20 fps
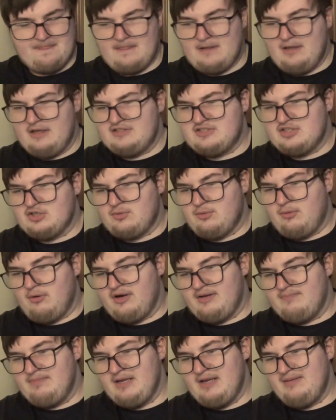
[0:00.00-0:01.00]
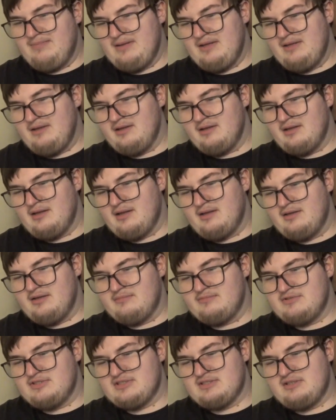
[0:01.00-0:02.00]
a crybaby, And
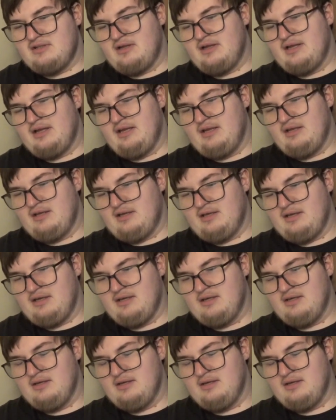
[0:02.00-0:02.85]
I'm just like,